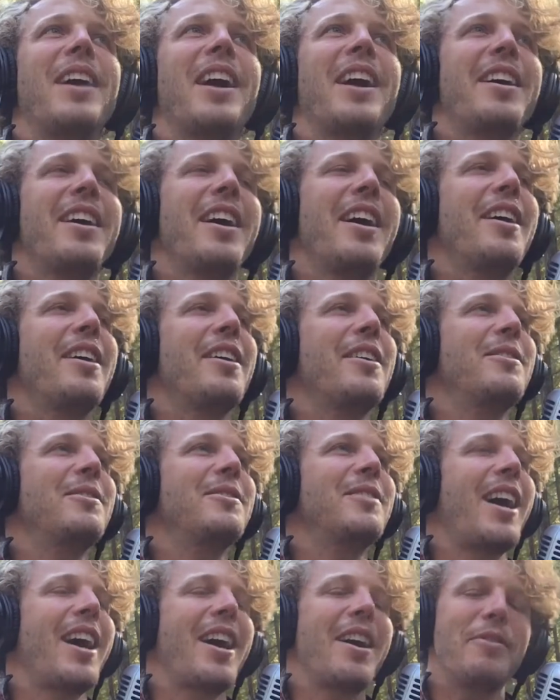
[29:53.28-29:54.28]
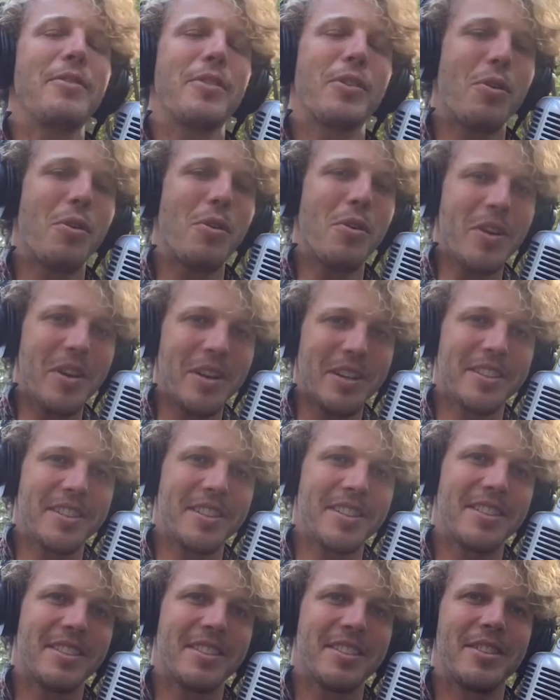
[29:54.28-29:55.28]
I have a
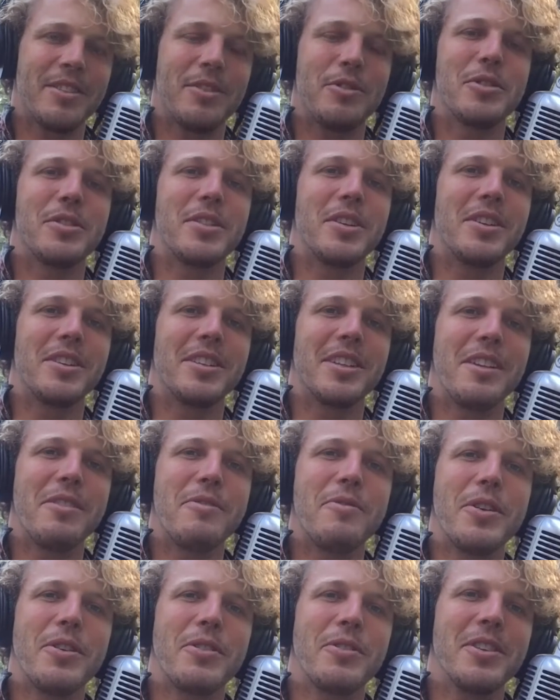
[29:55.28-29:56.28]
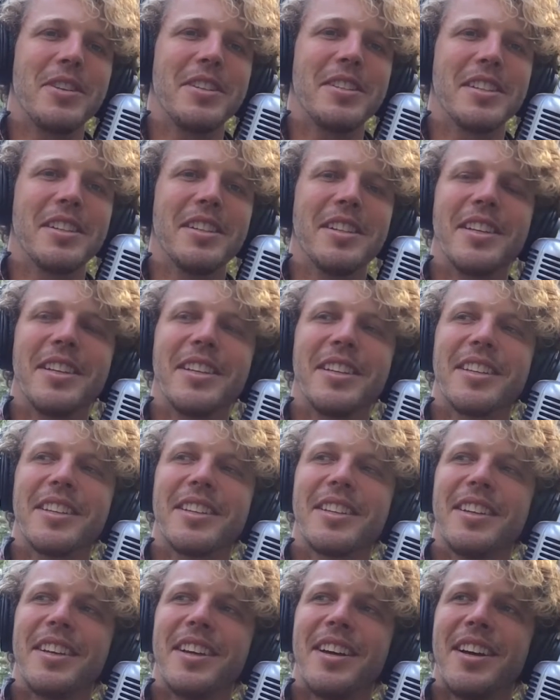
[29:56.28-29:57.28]
chorus to a song that I've written recently.
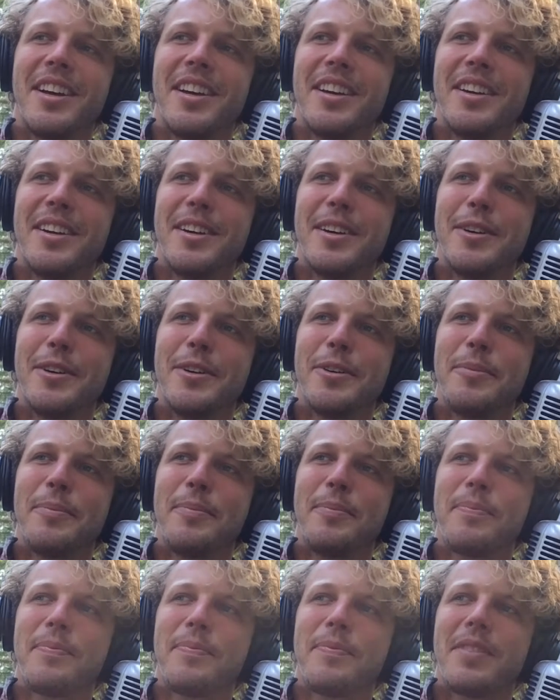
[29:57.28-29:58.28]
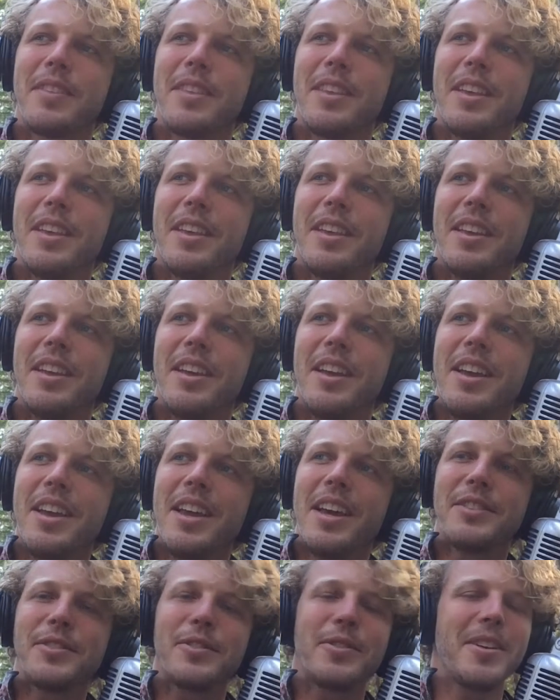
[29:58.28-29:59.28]
Um,
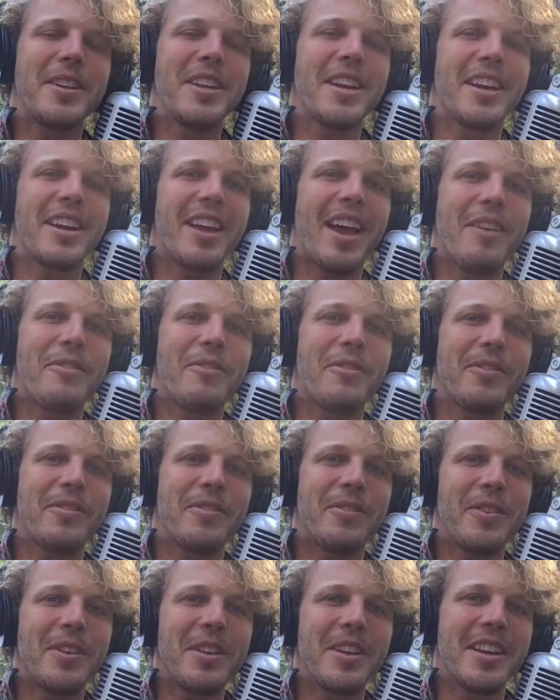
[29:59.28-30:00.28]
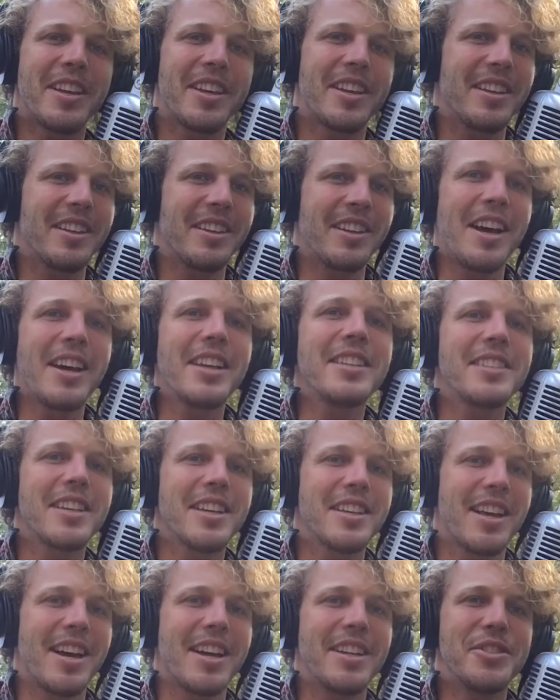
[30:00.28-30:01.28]
it's funny. I feel like lines
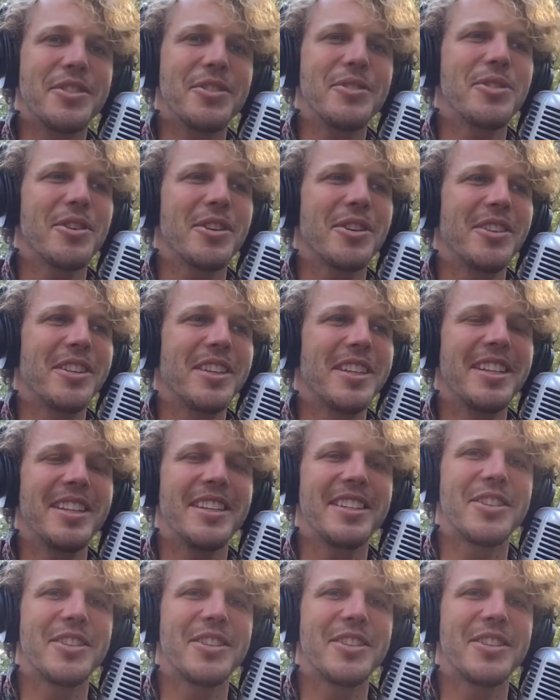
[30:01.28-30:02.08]
like that do trickle in and